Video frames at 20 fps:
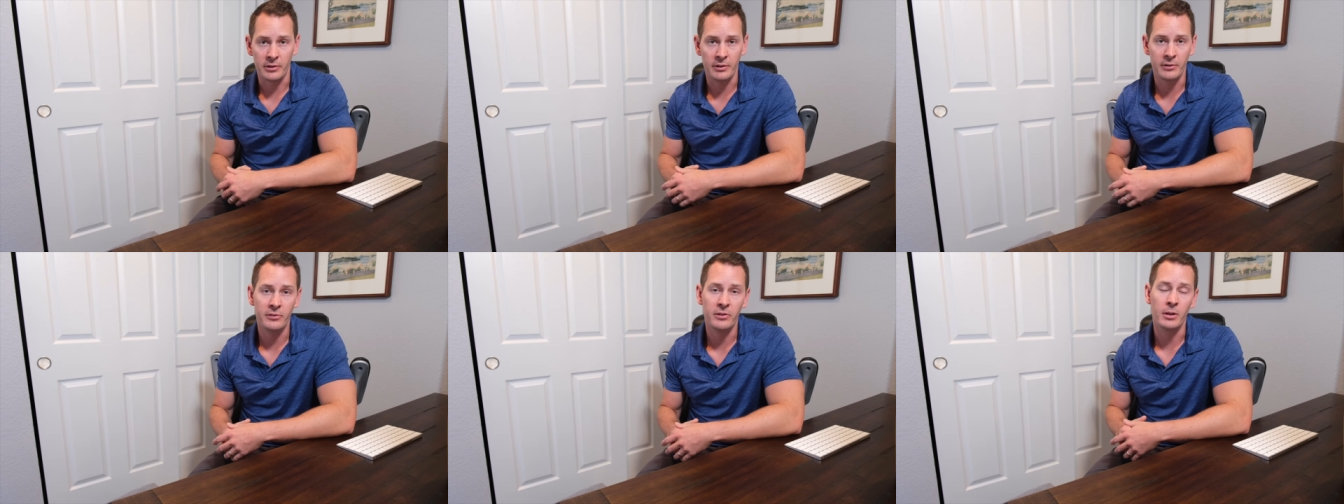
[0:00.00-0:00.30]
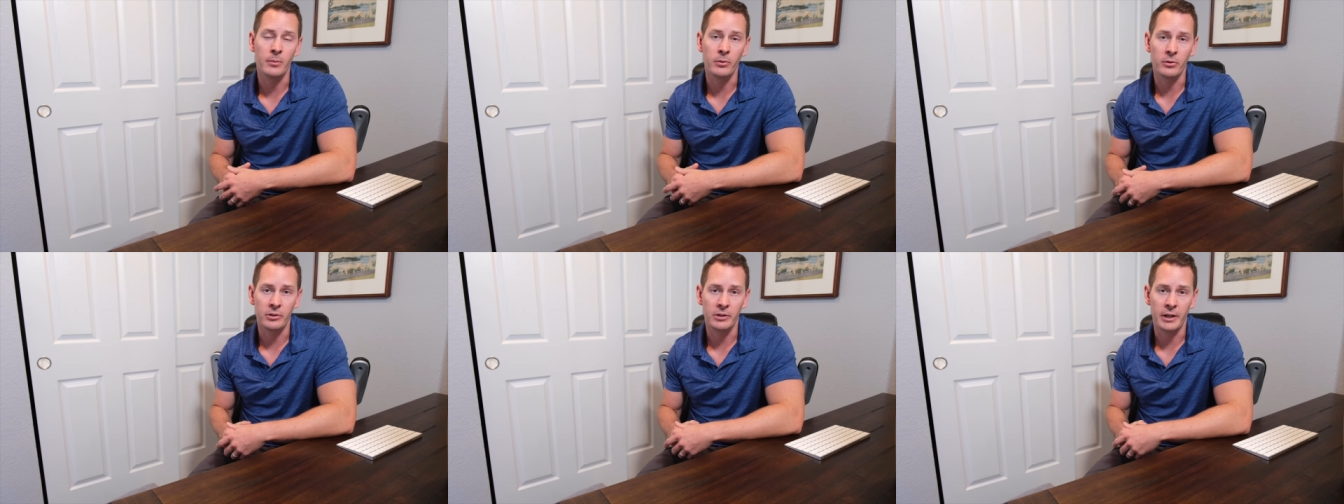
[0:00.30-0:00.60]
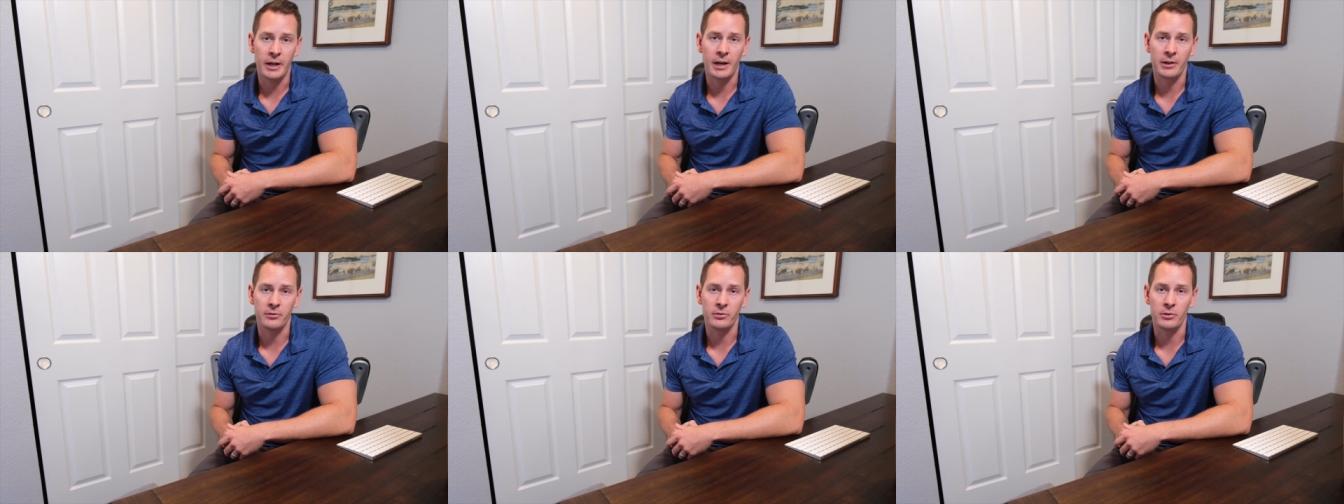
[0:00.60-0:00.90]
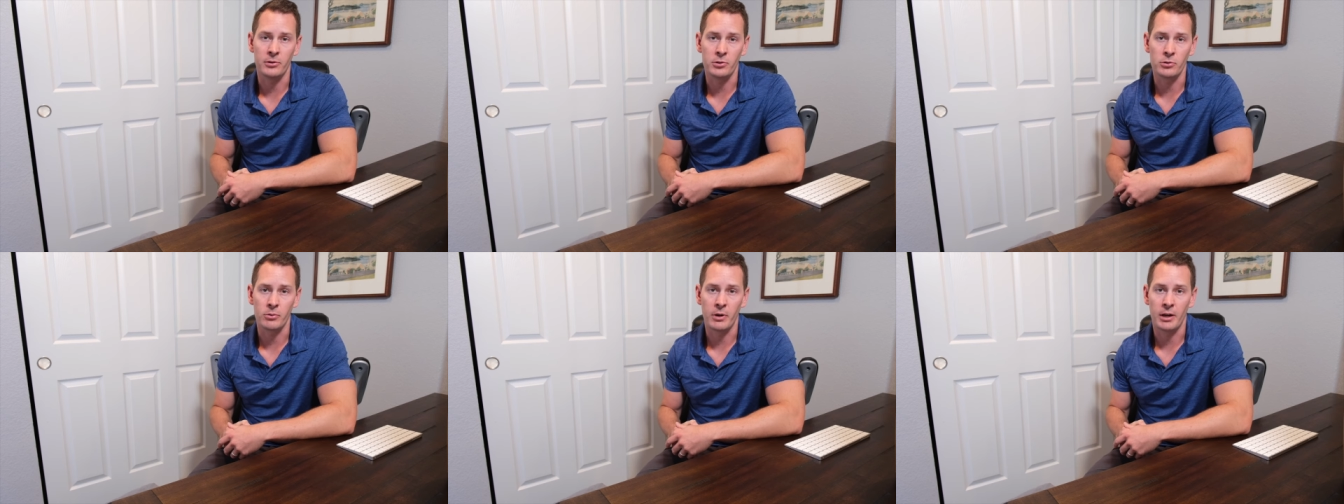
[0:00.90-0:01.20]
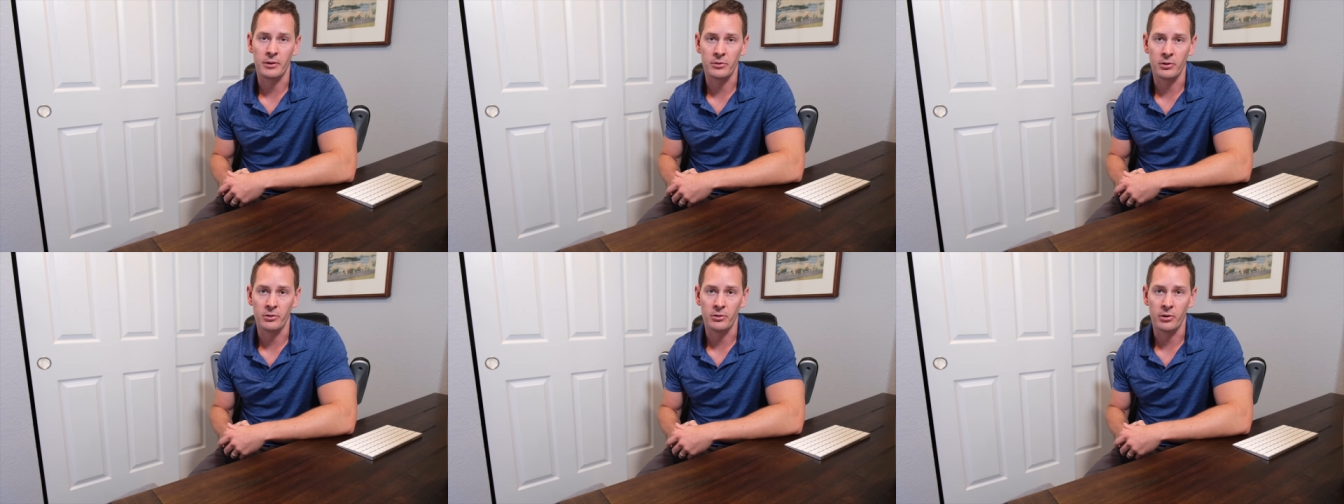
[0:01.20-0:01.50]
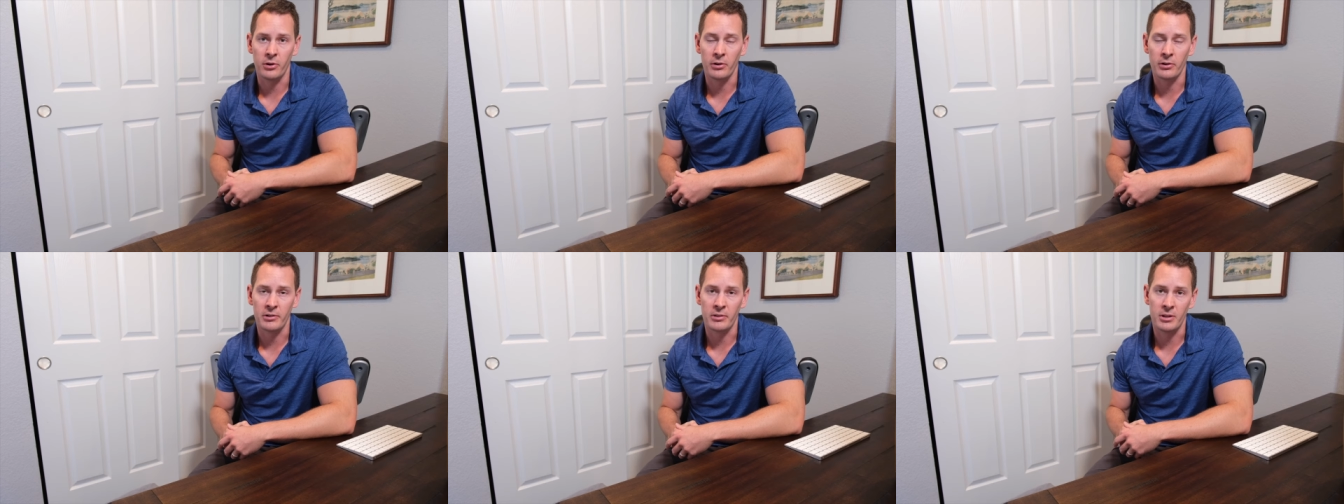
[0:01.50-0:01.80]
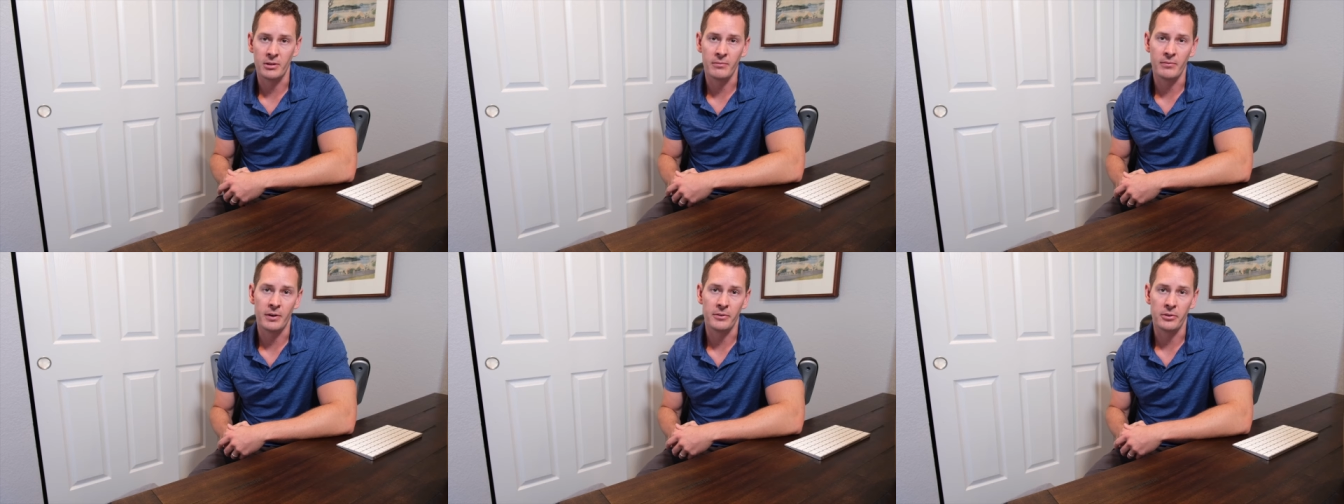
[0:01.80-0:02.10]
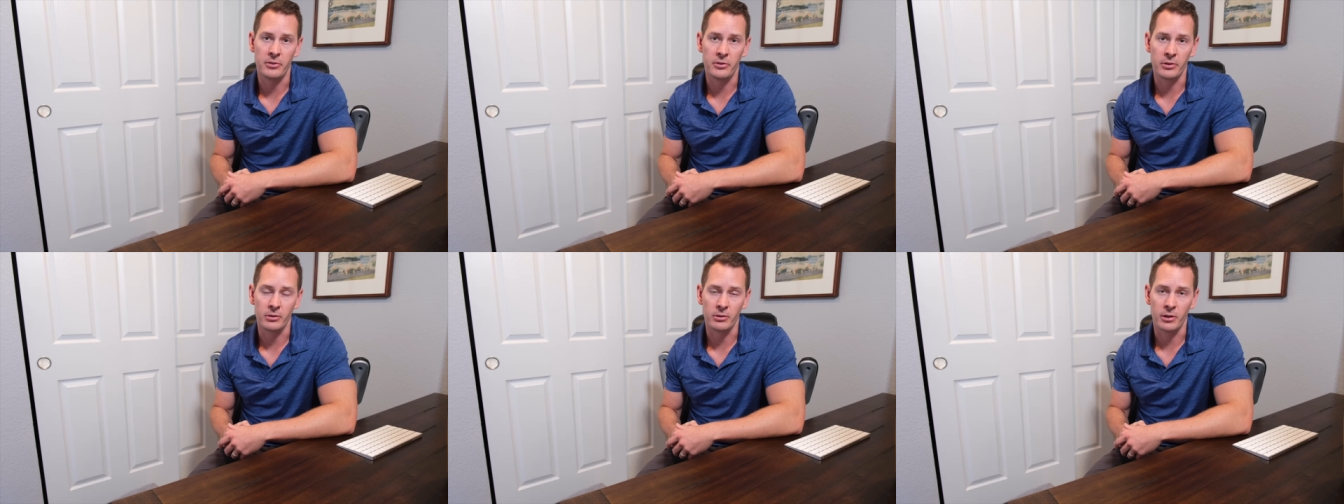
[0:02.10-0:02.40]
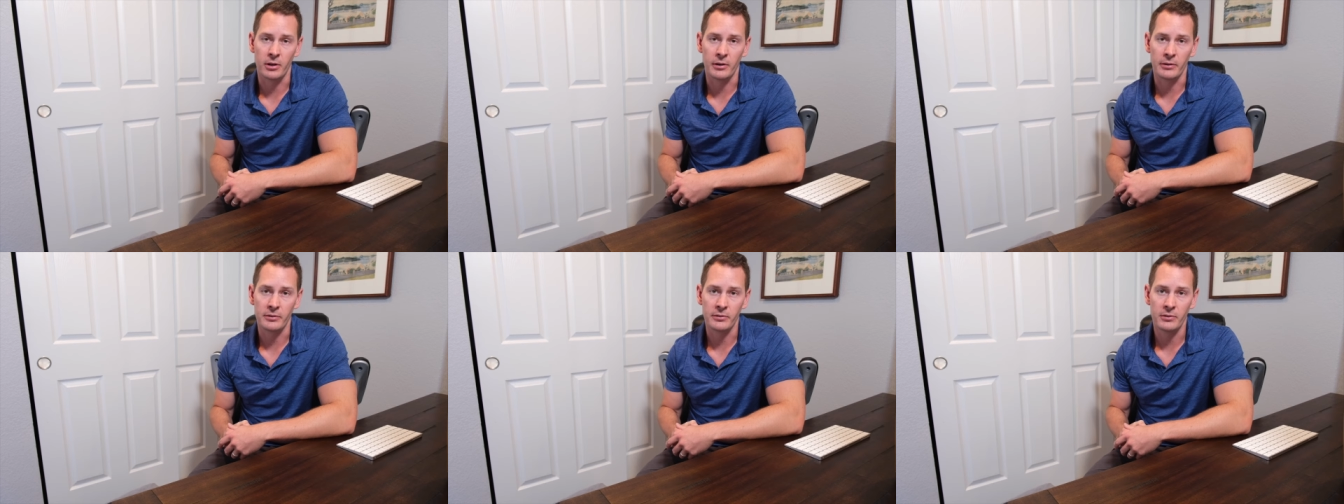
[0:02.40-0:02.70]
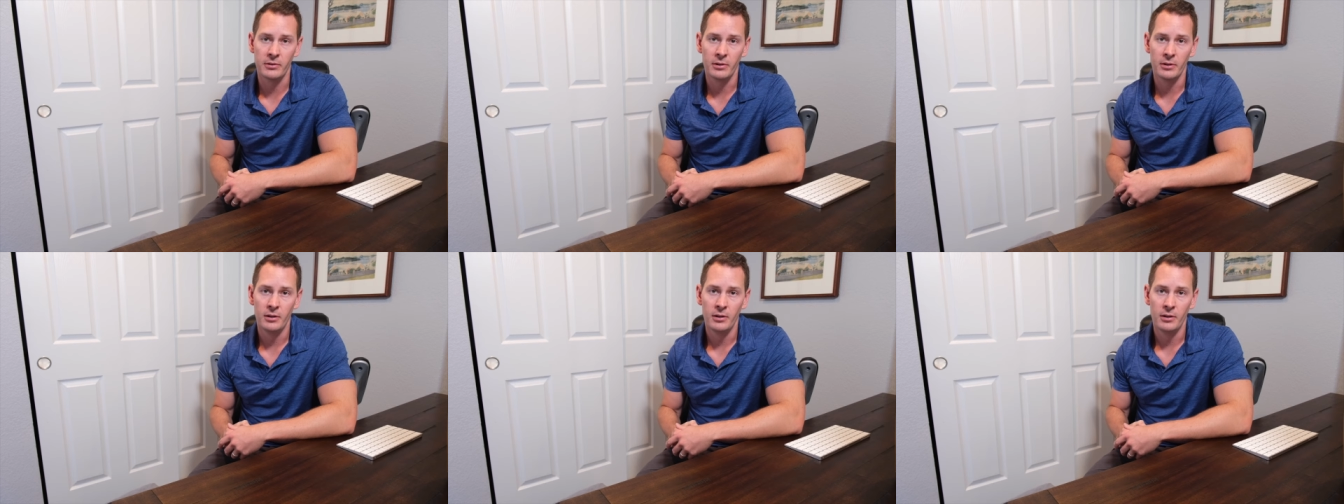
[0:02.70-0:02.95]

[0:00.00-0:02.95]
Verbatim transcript: is the ability to actually track their dog in the event that they're lost.